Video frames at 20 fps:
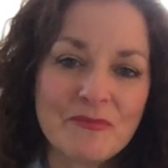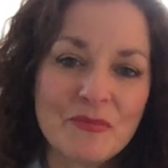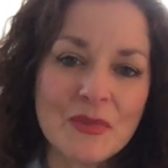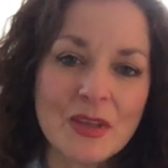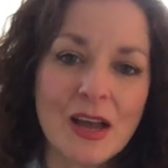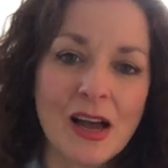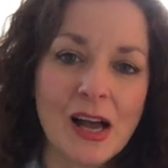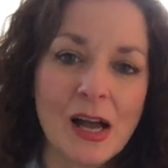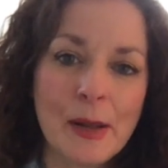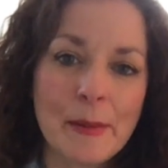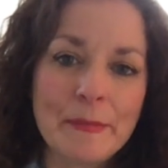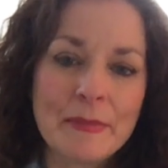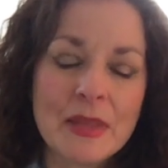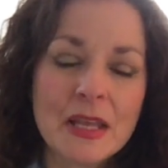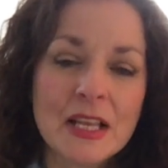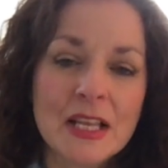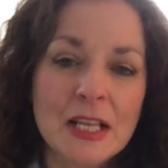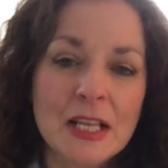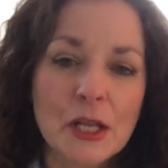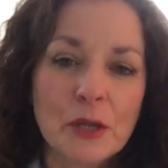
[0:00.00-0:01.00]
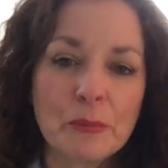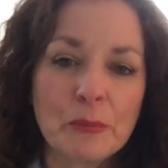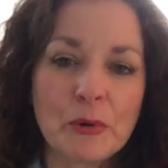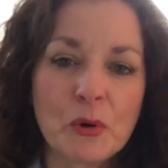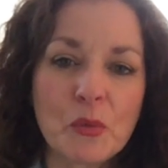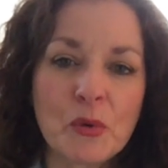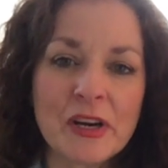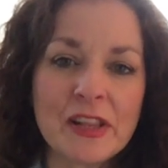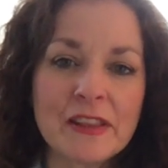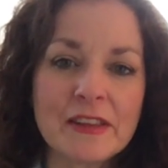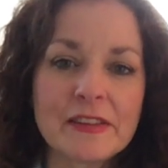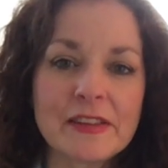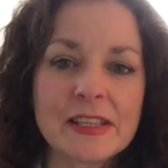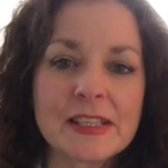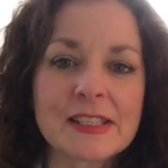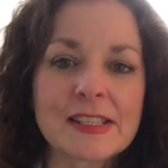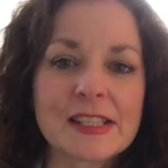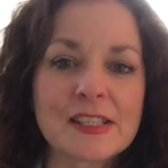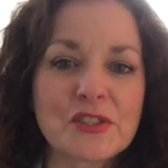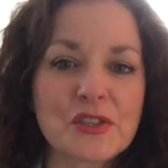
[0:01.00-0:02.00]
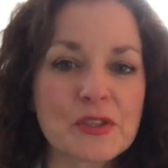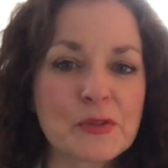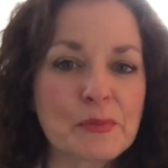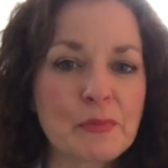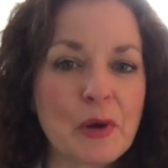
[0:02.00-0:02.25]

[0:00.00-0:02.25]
Um, but one of the things that just